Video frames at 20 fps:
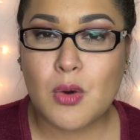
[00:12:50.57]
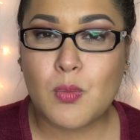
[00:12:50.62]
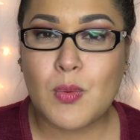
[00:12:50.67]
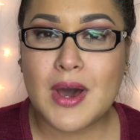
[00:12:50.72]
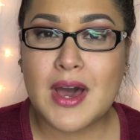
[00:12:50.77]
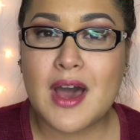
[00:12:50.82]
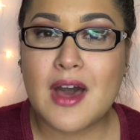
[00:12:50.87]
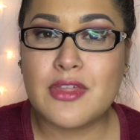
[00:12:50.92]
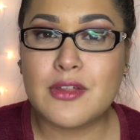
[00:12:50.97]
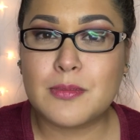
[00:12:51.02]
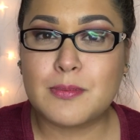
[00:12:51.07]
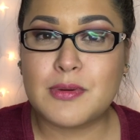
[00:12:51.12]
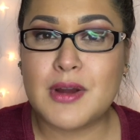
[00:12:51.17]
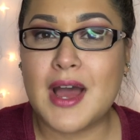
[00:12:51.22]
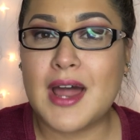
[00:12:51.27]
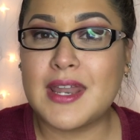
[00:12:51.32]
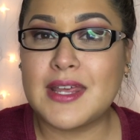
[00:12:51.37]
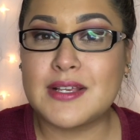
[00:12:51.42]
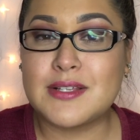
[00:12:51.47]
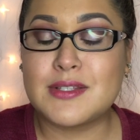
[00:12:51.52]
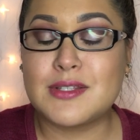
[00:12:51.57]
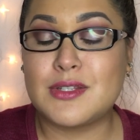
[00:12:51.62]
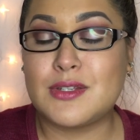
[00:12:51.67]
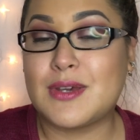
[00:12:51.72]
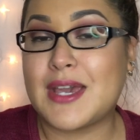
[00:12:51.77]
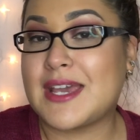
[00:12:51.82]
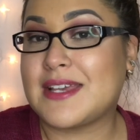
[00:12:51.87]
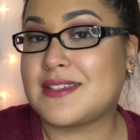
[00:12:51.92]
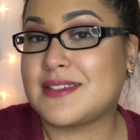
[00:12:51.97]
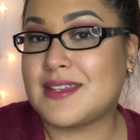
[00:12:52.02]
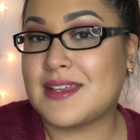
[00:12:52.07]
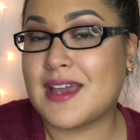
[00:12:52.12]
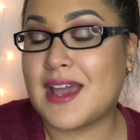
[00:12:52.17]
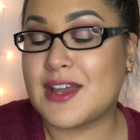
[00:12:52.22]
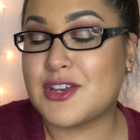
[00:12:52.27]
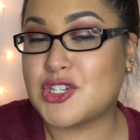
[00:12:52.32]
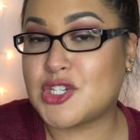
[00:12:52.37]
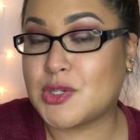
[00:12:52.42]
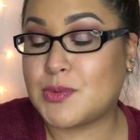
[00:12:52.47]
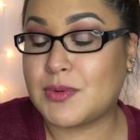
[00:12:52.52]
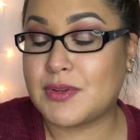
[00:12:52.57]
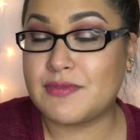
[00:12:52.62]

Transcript: what other products you guys think I should